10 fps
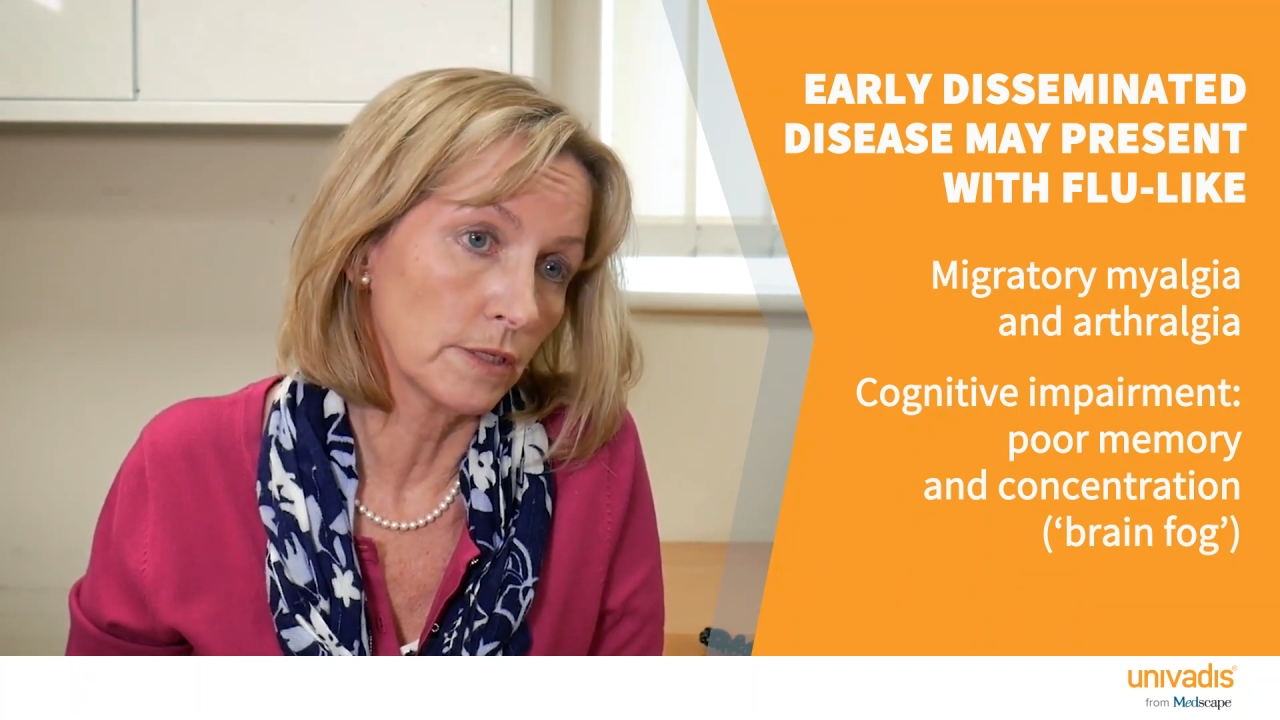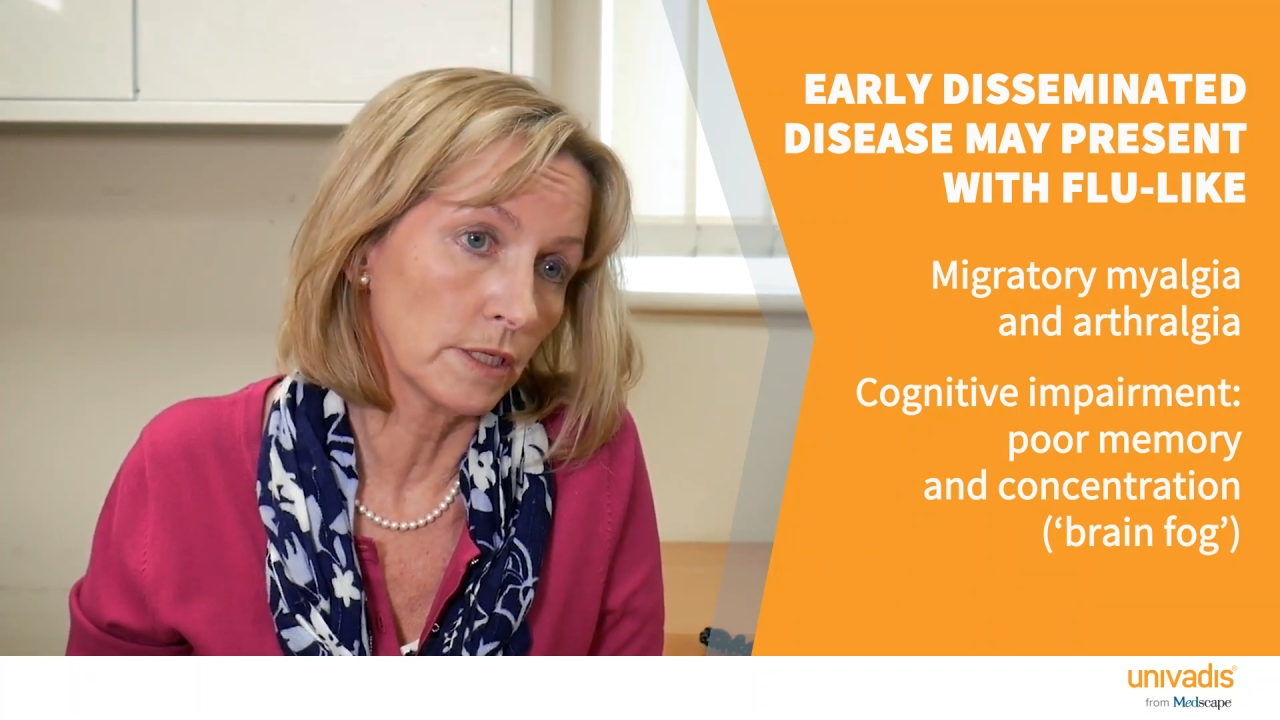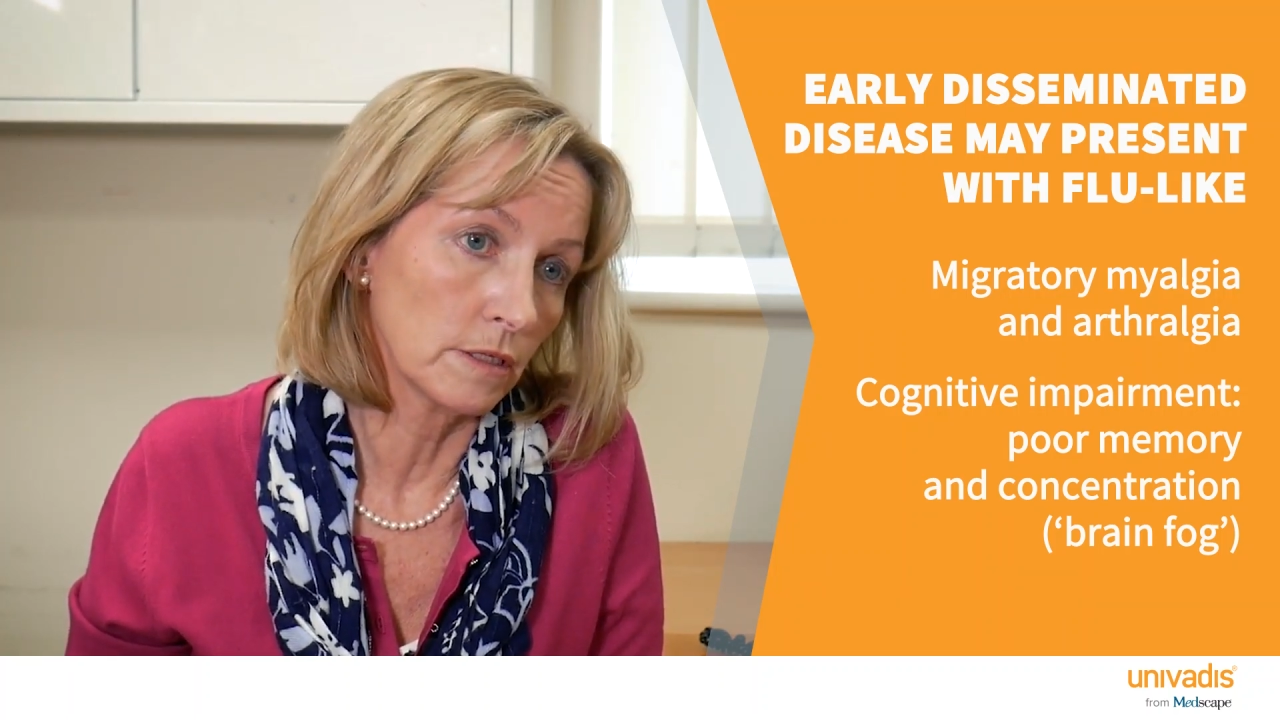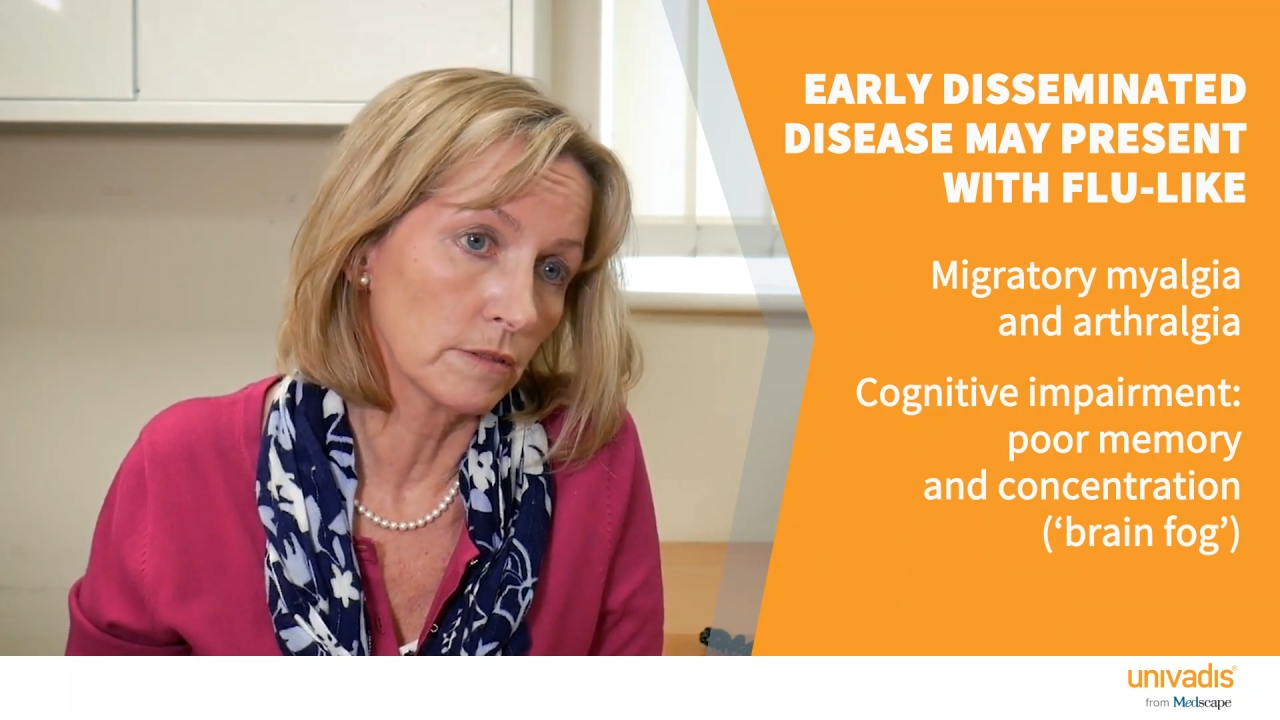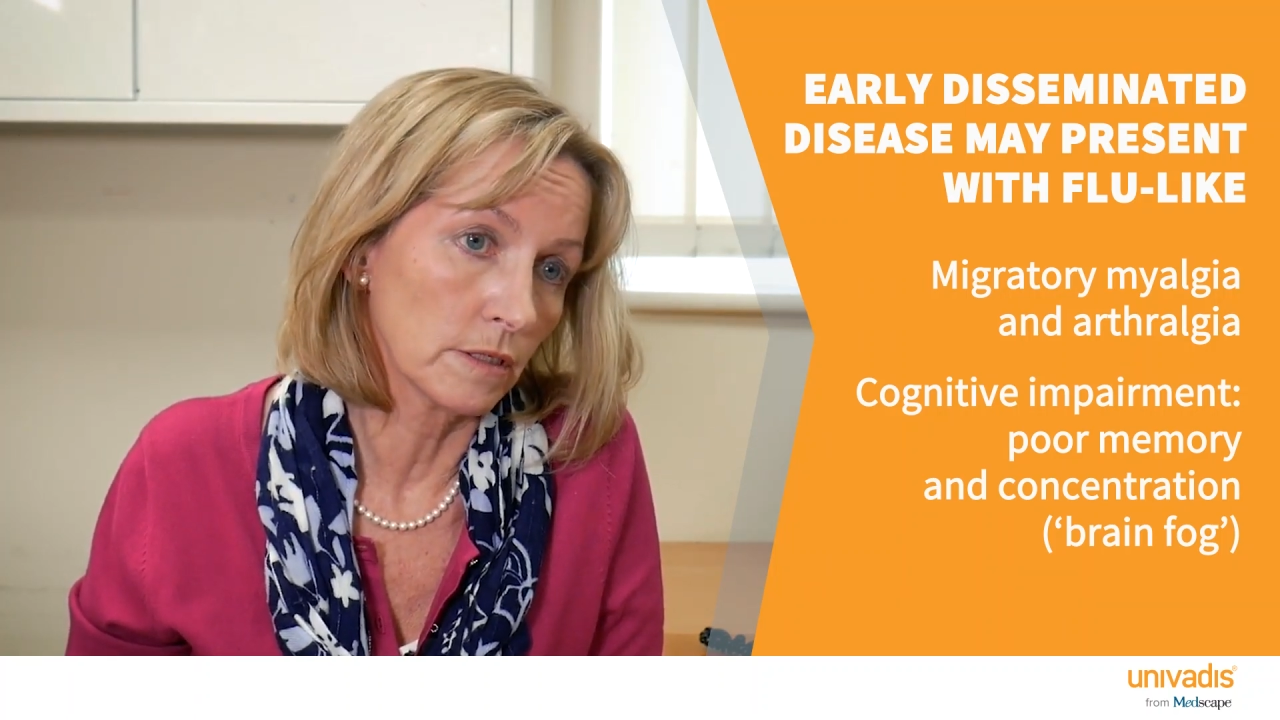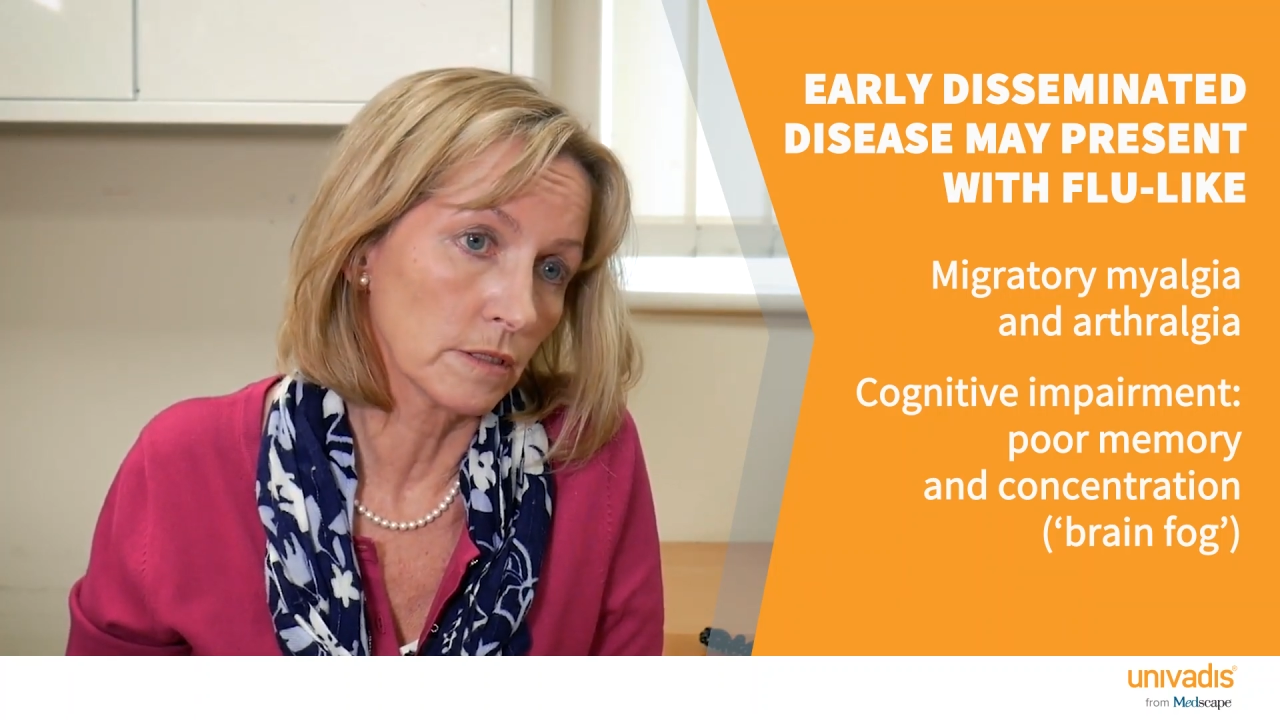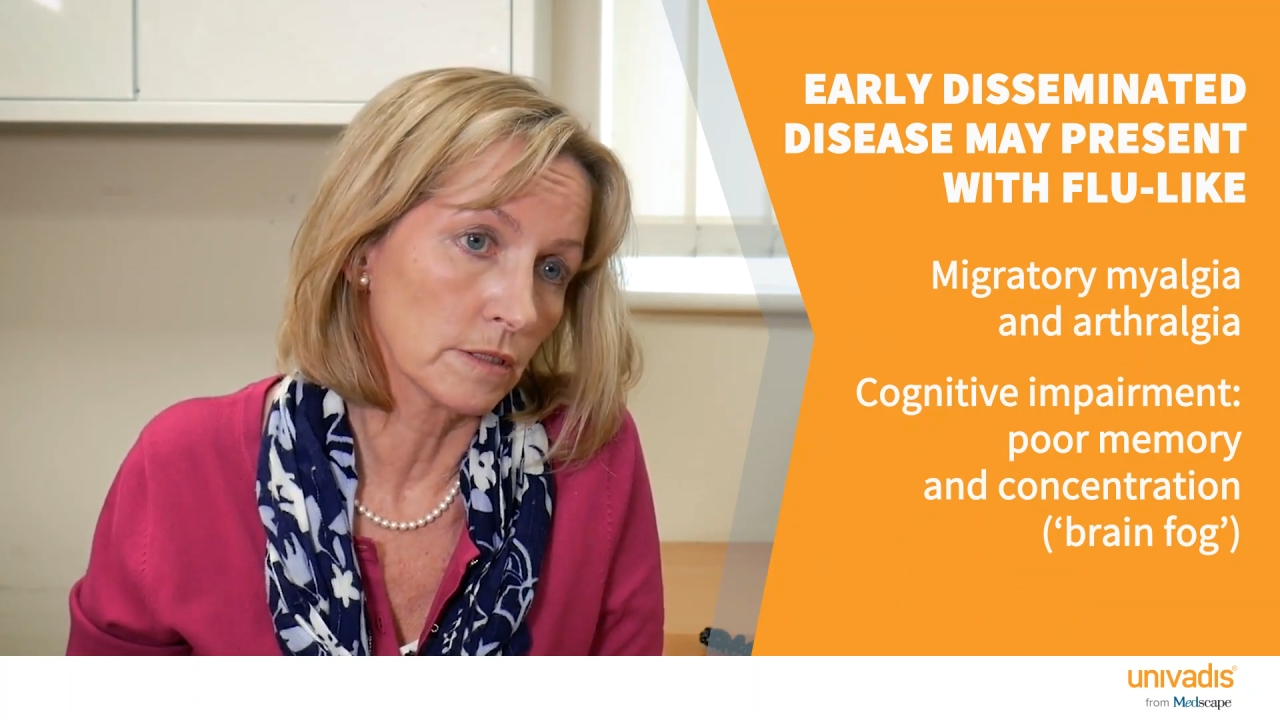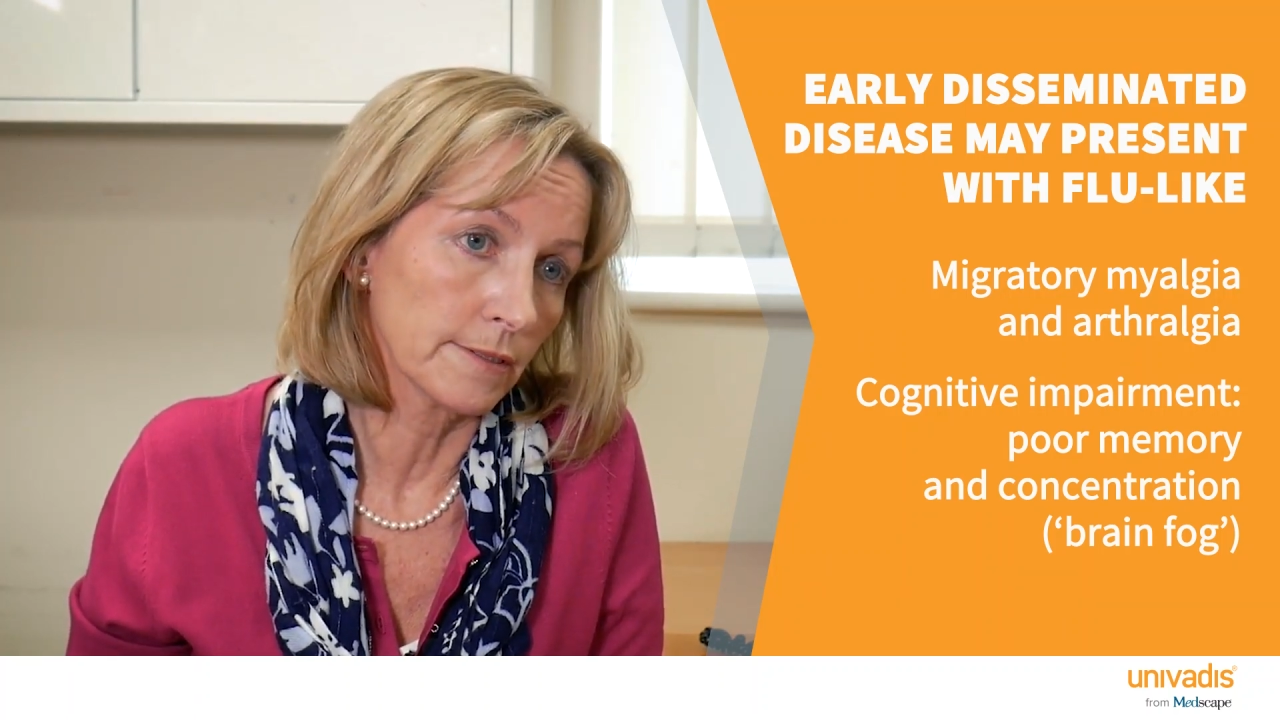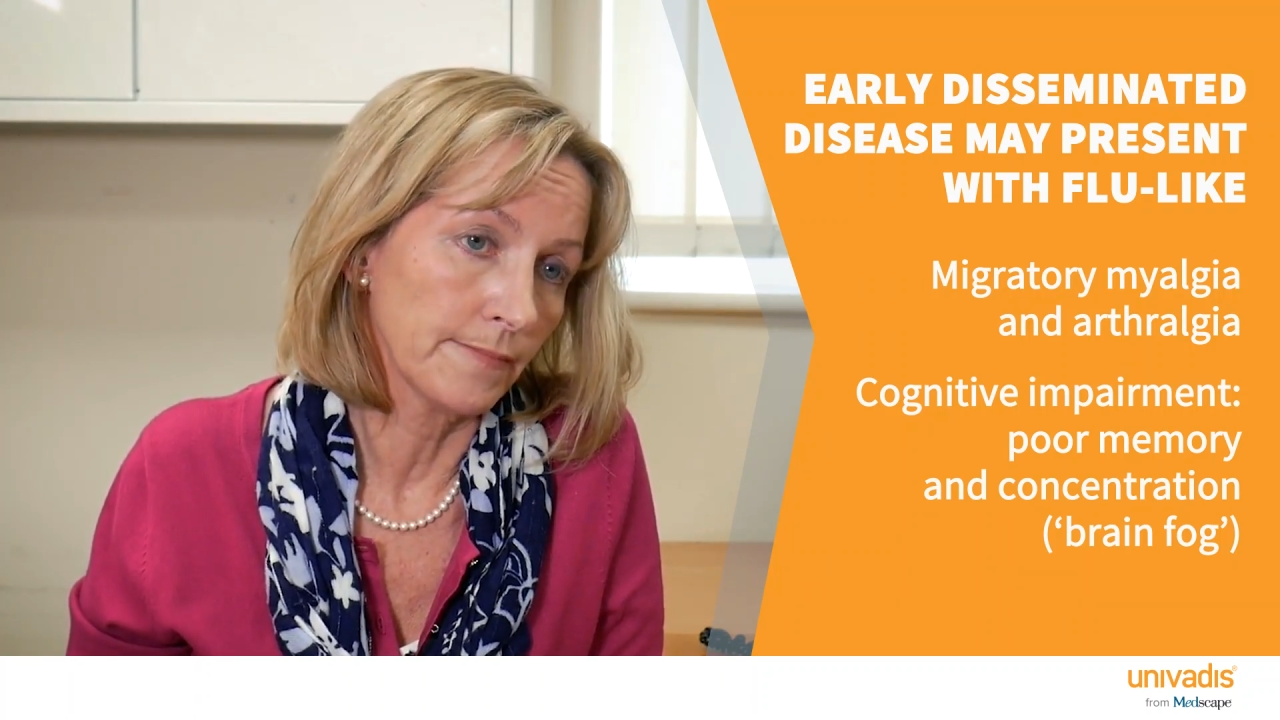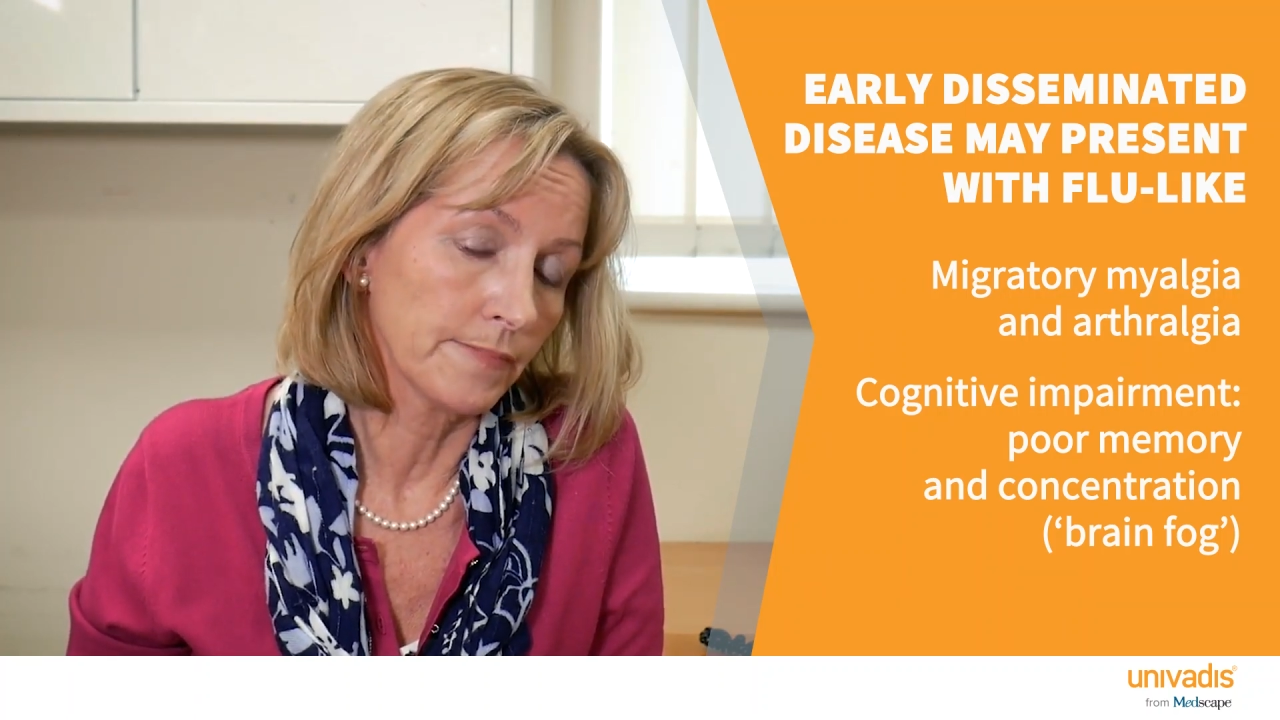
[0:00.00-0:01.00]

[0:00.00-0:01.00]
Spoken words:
in the illness.